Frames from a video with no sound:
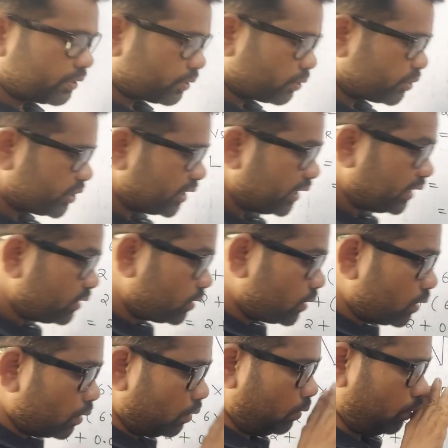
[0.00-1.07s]
So children,
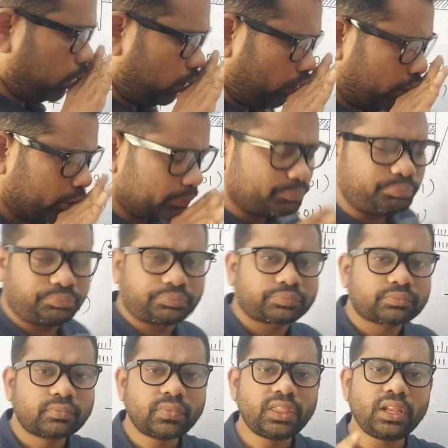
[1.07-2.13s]

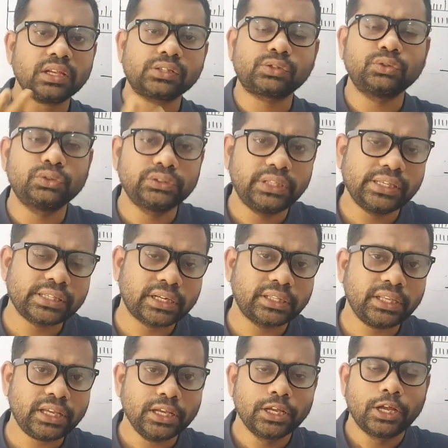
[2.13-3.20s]
so these are
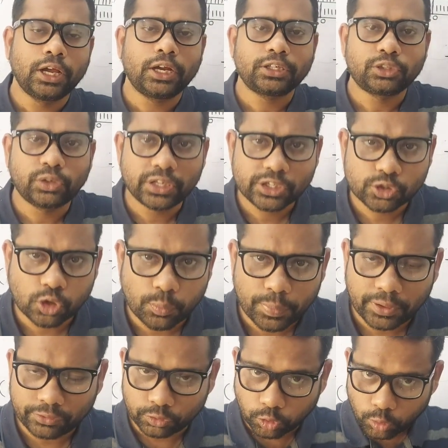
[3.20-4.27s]
the today's
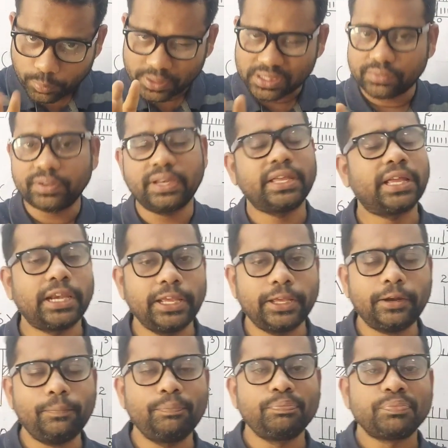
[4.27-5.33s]
topics. Hope it's very
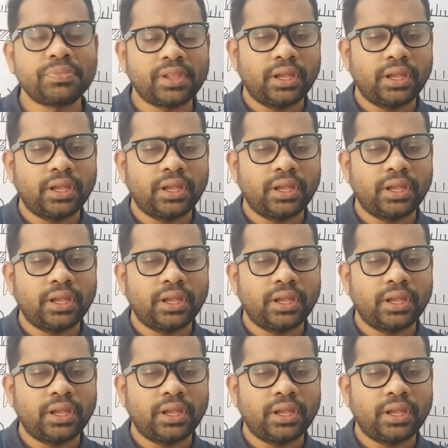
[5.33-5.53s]
clear.